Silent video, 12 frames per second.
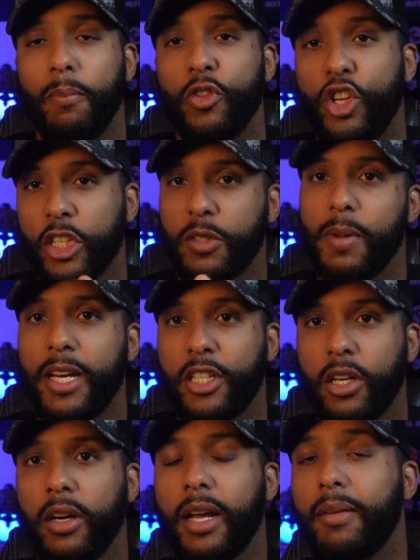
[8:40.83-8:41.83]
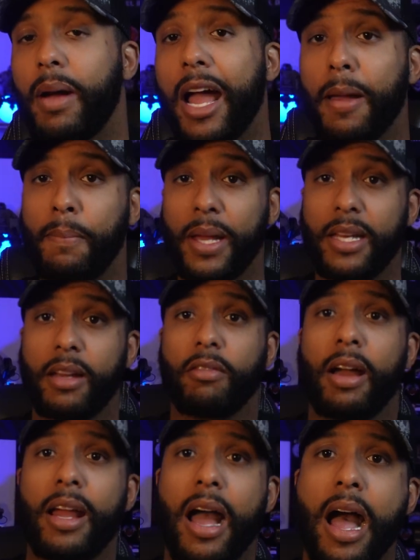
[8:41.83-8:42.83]
Just make sure, in my opinion,
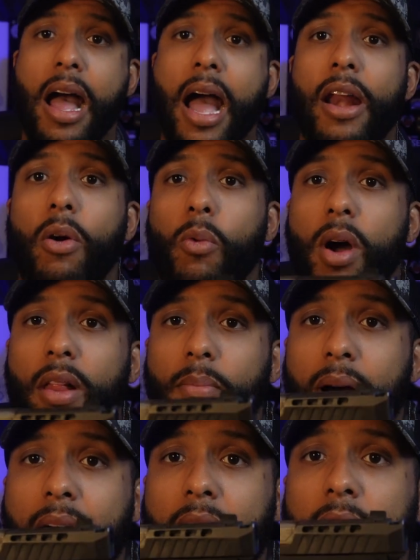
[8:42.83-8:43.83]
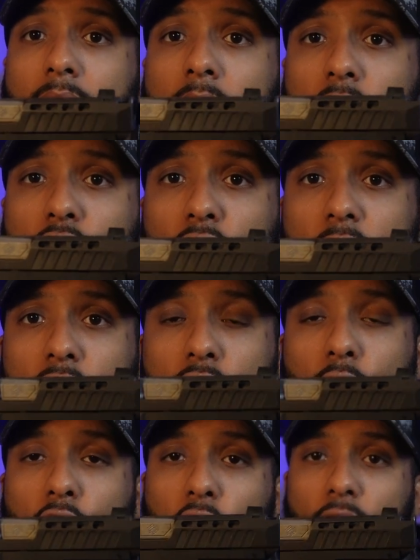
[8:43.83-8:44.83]
right, I don't want my
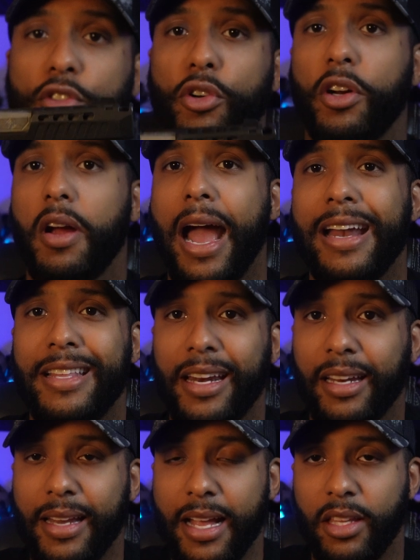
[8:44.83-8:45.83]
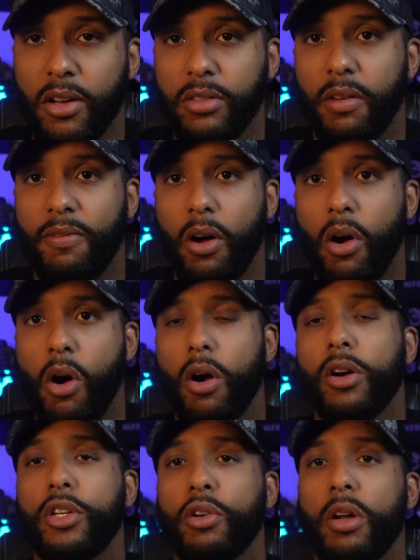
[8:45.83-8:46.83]
traditional curved trigger. I didn't like those. It felt
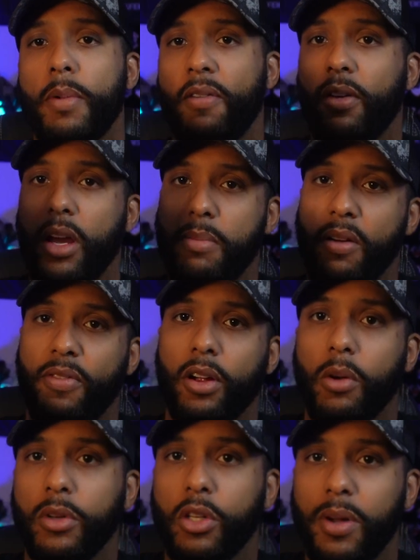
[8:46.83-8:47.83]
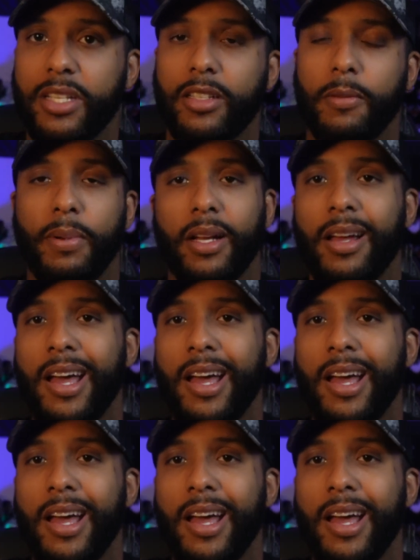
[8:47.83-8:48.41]
hard to grip. I felt like my finger was always slipping.